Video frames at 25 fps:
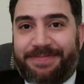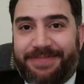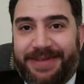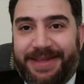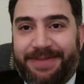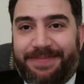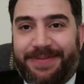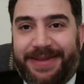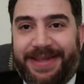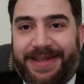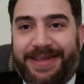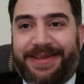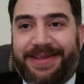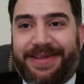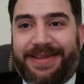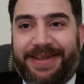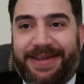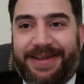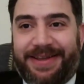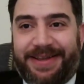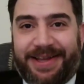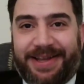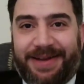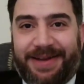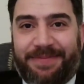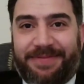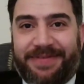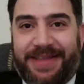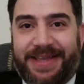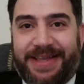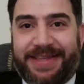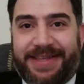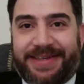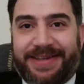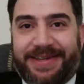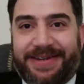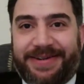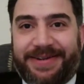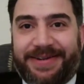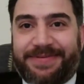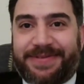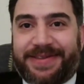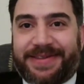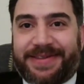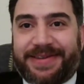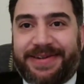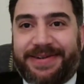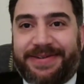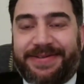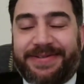Bibi a couple of days ago.
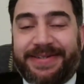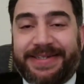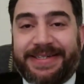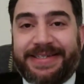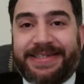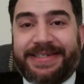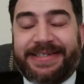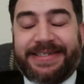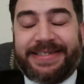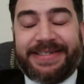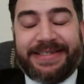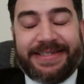So